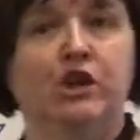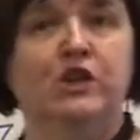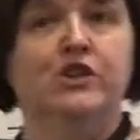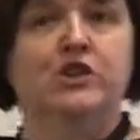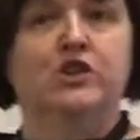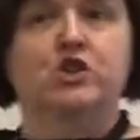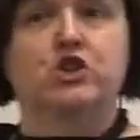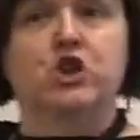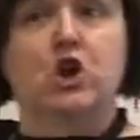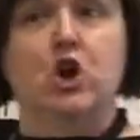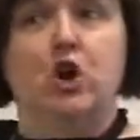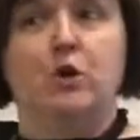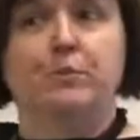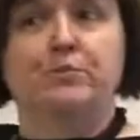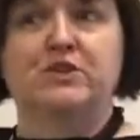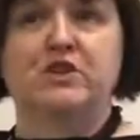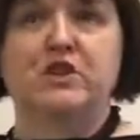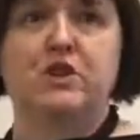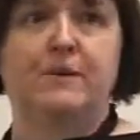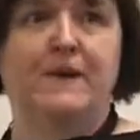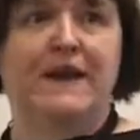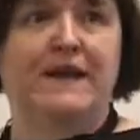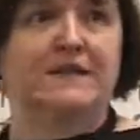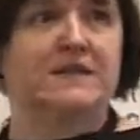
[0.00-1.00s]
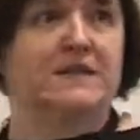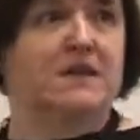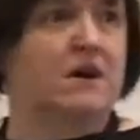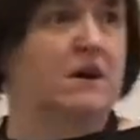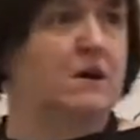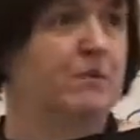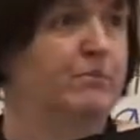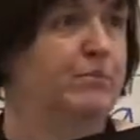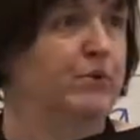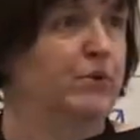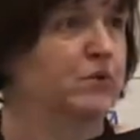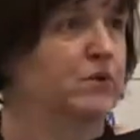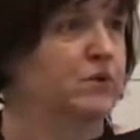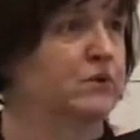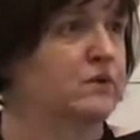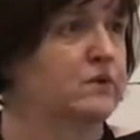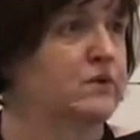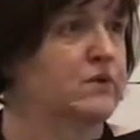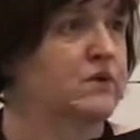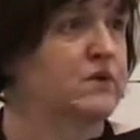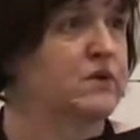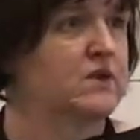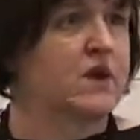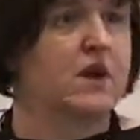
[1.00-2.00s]
at the top 2
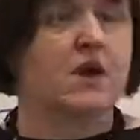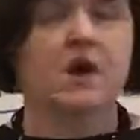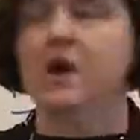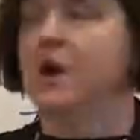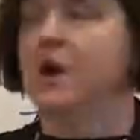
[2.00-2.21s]
examples.